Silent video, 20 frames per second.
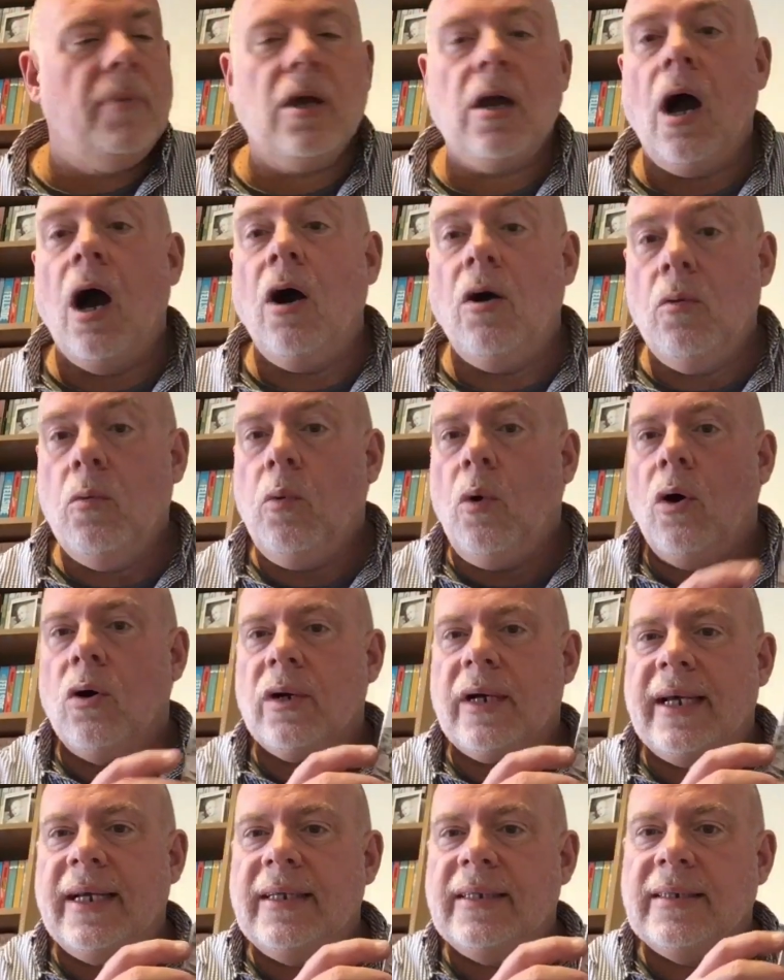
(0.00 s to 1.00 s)
Carl
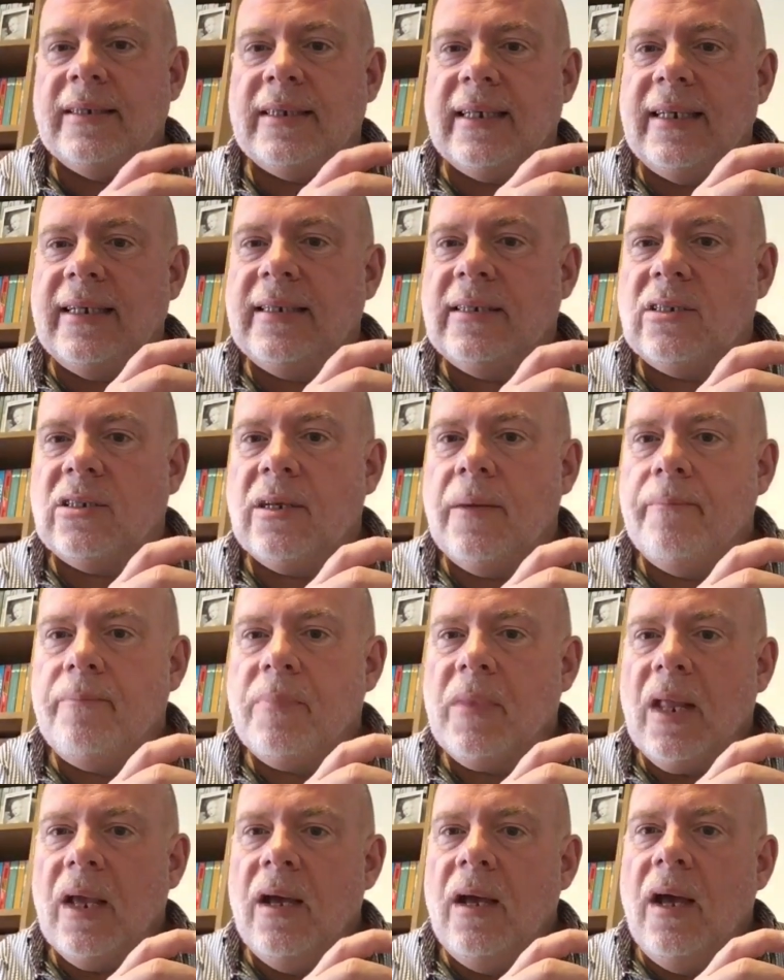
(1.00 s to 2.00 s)
Watkins's
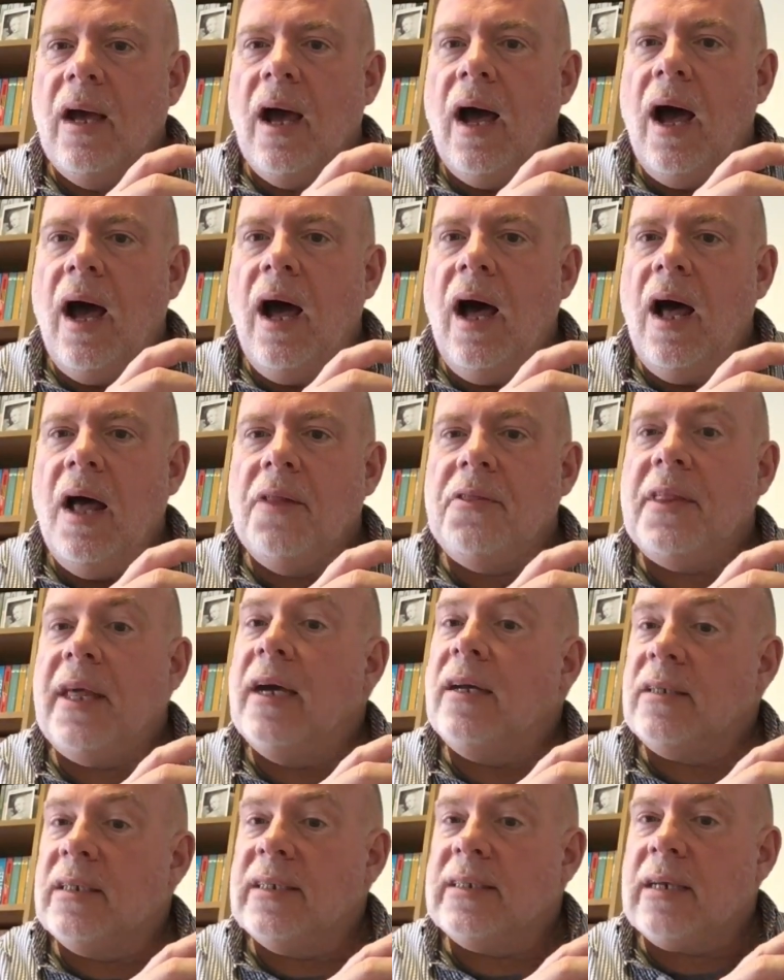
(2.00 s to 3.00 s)
The
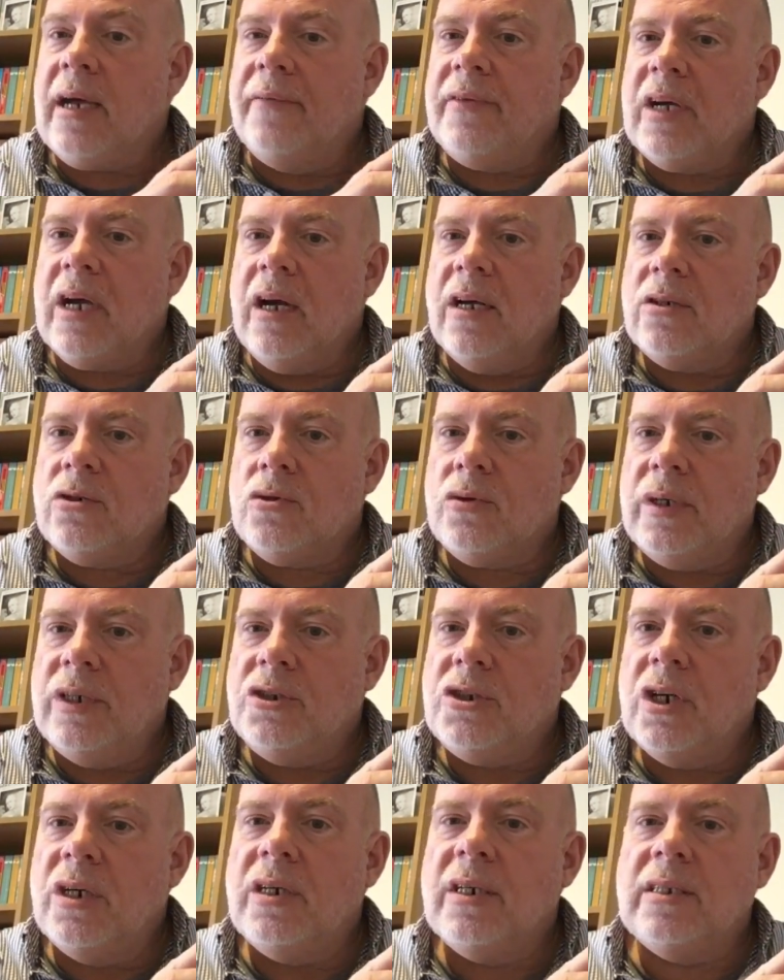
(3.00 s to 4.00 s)
Undiscovered Country,
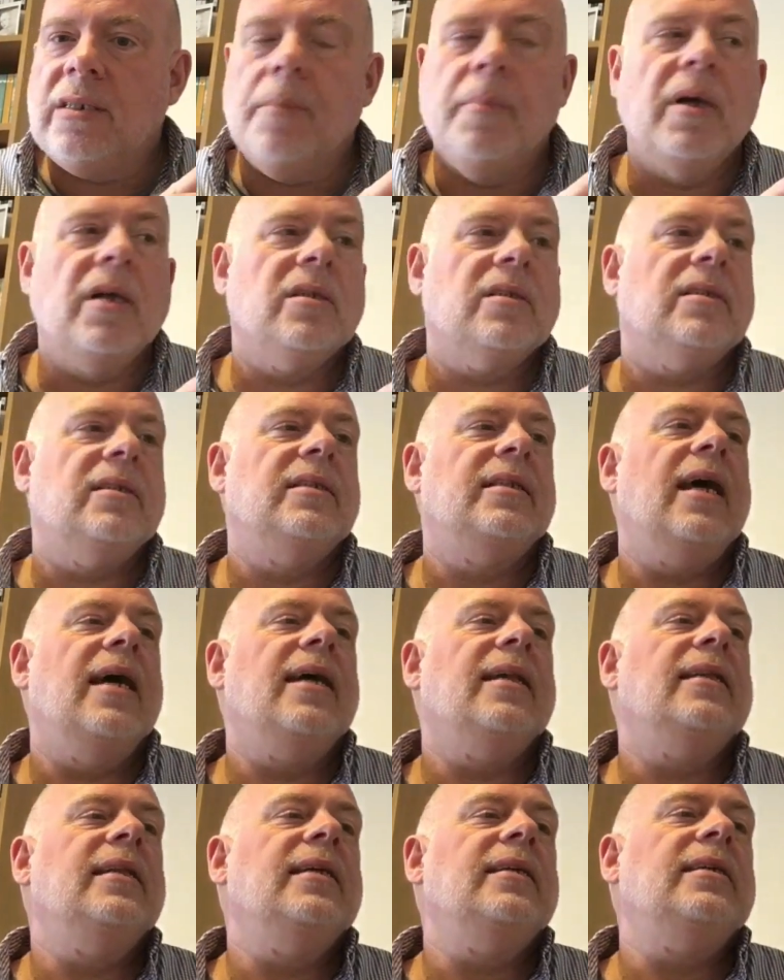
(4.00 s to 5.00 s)
Journeys Amongst the
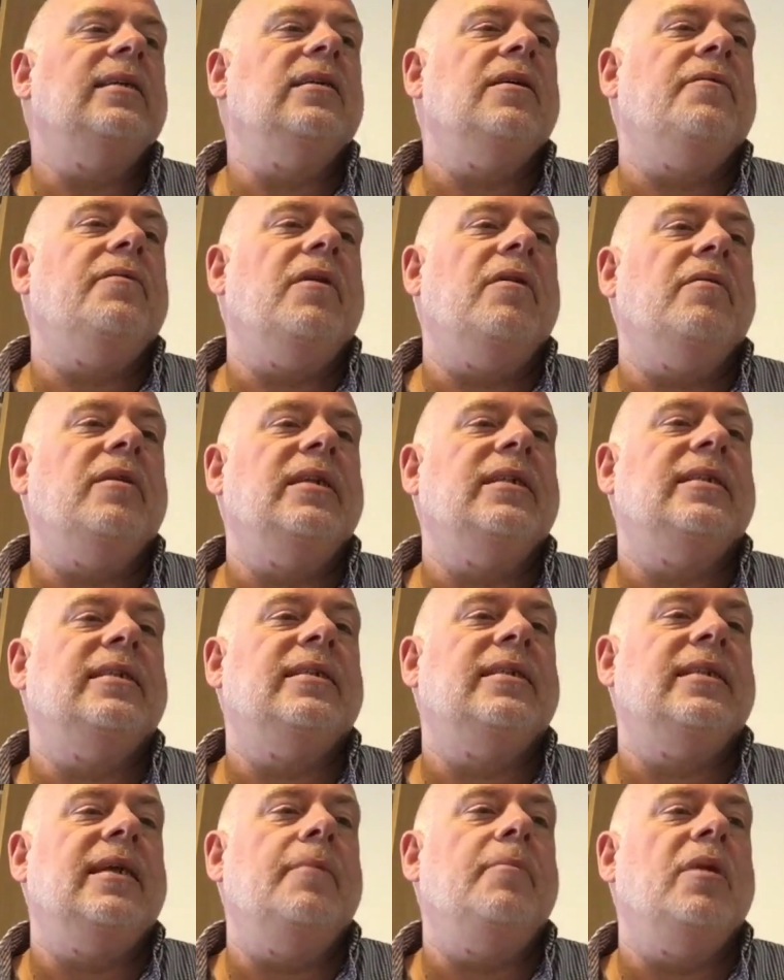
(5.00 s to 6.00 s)
Dead. And this is a very
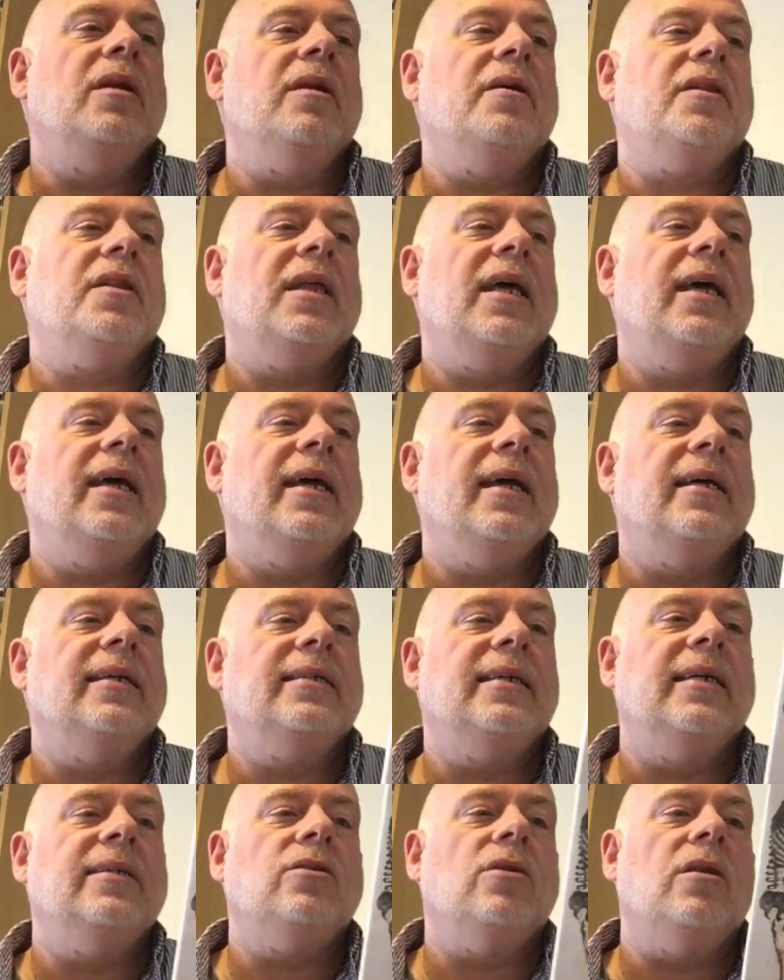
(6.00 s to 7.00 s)
similar thing. It
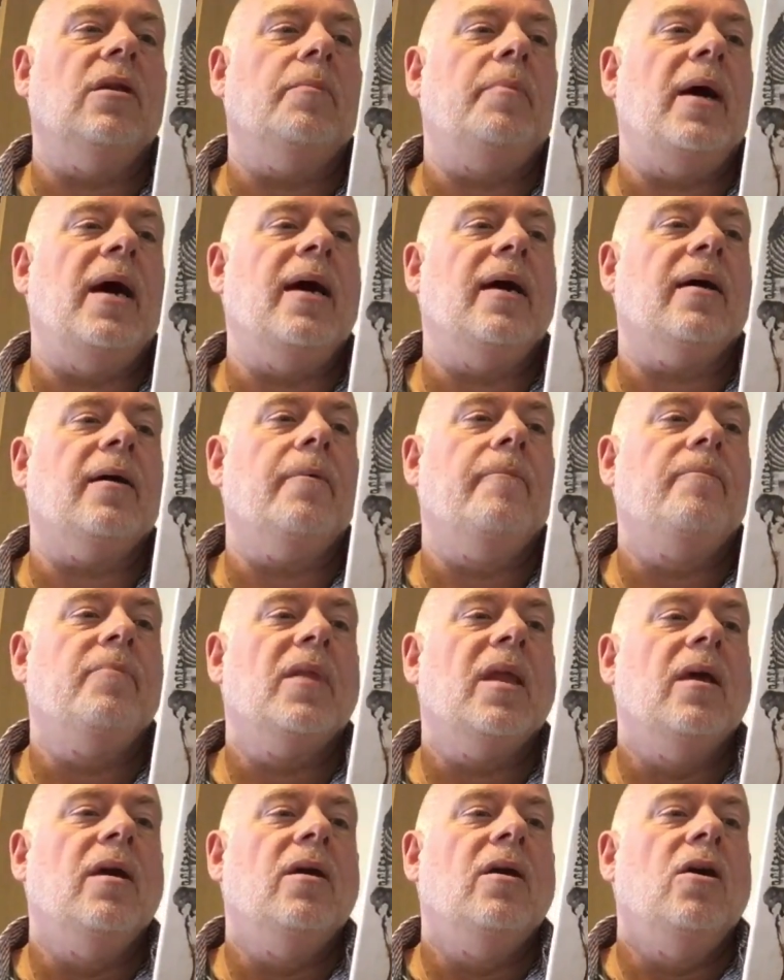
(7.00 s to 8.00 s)
says on the back,
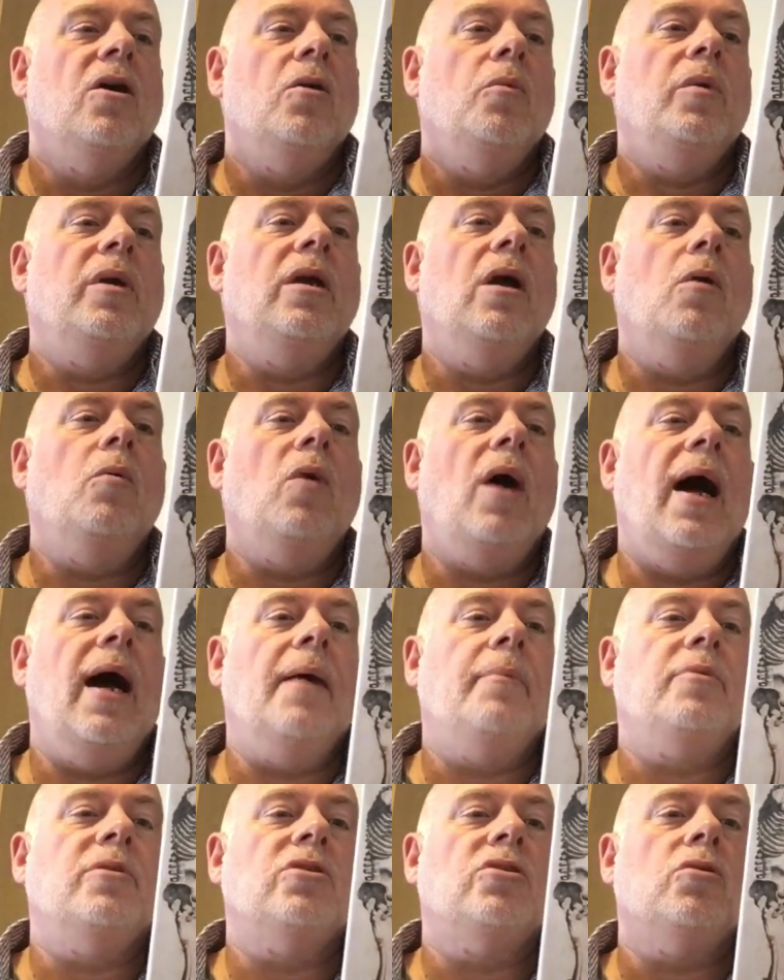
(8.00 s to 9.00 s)
we know what
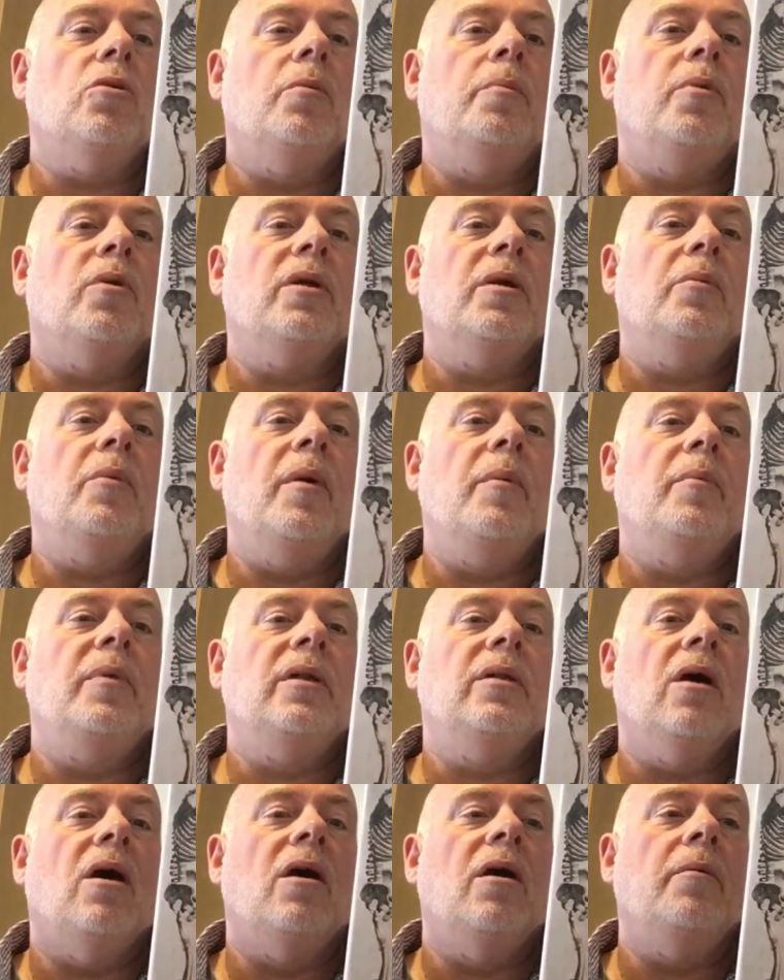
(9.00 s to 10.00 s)
happens to a body when we
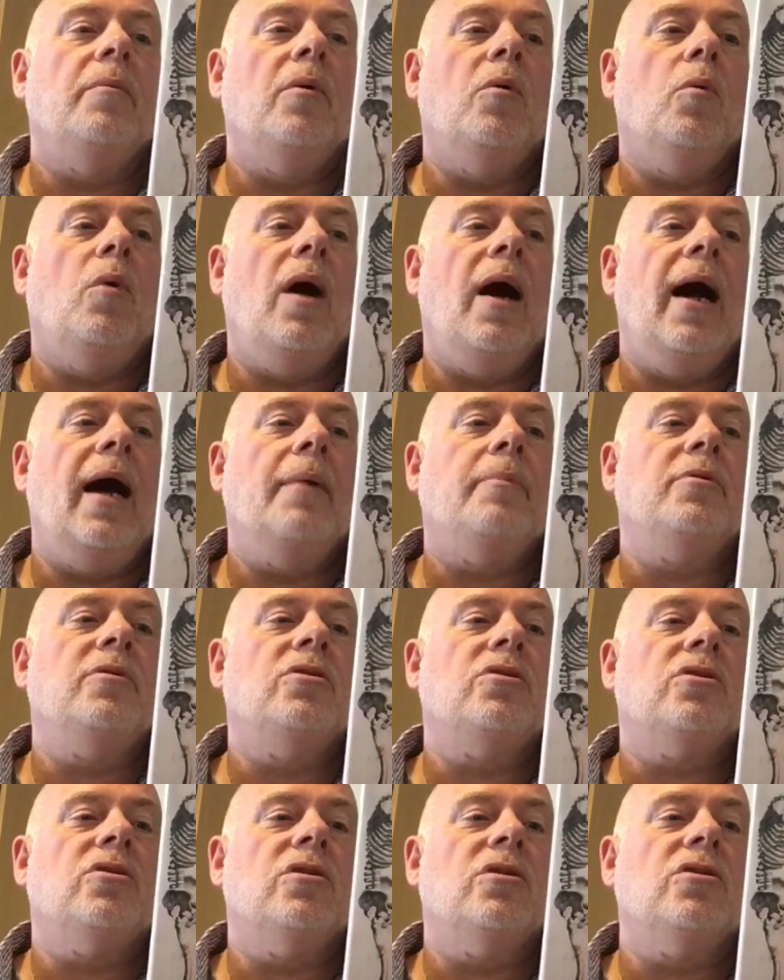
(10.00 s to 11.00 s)
die, but what
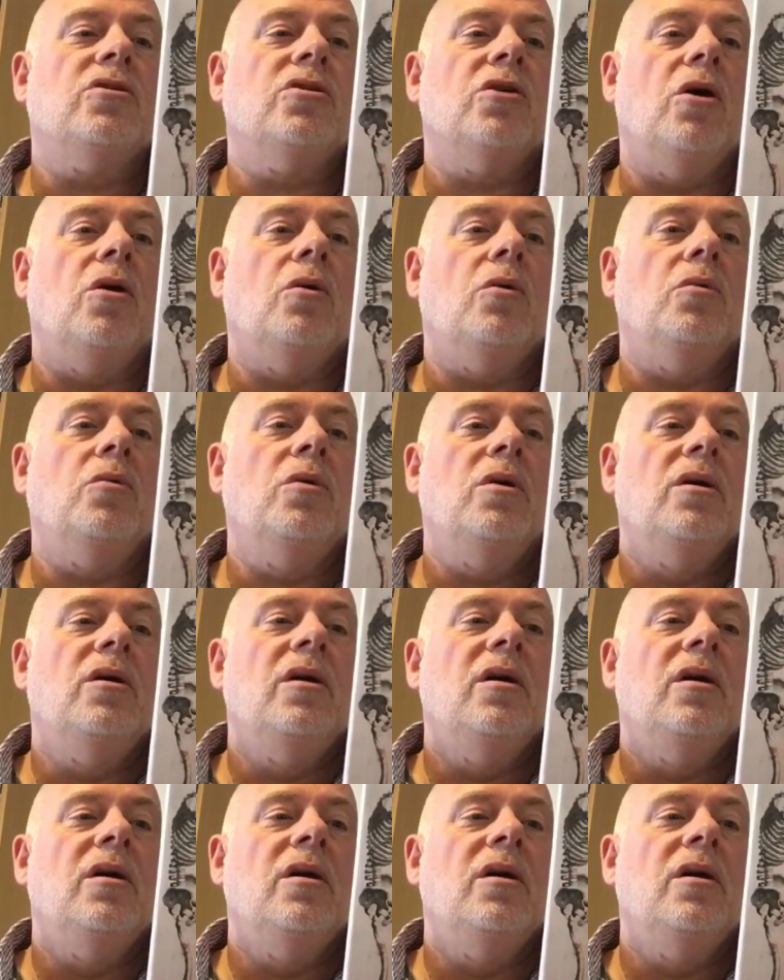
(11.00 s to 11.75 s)
happens to the soul?